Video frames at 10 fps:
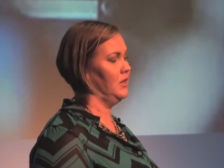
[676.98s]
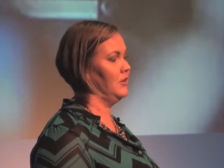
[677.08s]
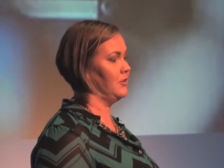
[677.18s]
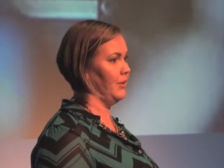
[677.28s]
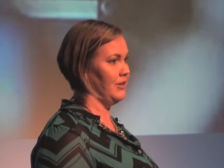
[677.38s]

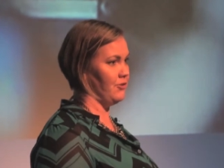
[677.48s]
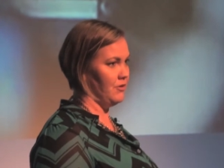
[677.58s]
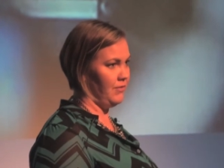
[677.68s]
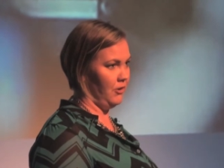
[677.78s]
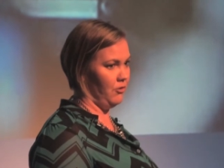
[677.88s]
So I
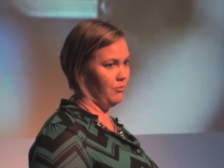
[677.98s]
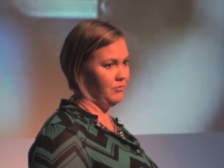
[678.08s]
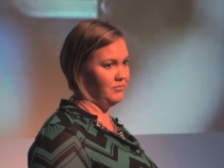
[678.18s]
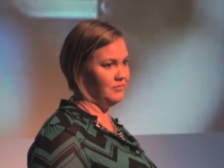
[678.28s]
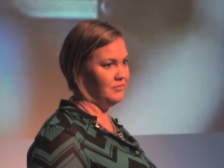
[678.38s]
drove
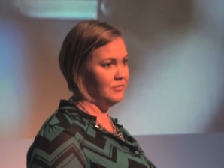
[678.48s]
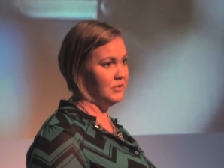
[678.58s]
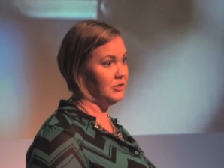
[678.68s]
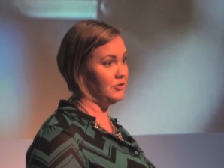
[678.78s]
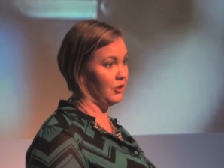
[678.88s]
home,
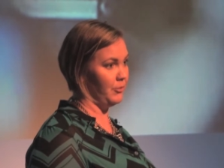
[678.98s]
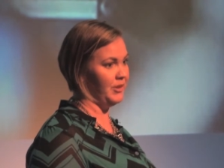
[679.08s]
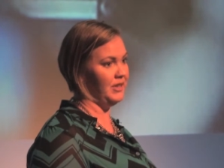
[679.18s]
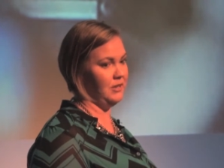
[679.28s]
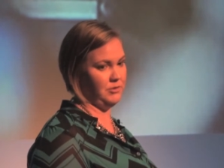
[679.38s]

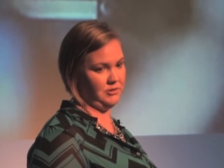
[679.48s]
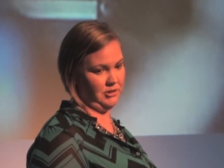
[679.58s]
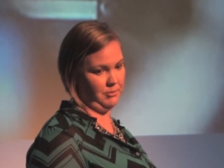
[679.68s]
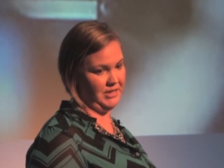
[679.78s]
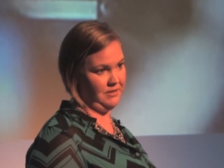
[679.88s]
determined that it was
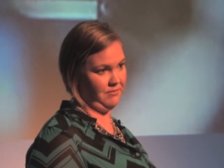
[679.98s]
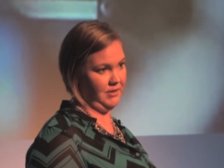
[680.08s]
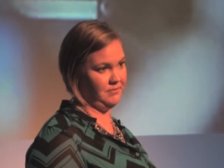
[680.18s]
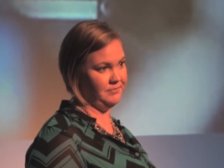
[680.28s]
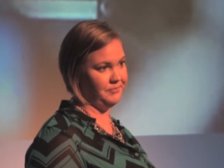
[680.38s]
going to be different.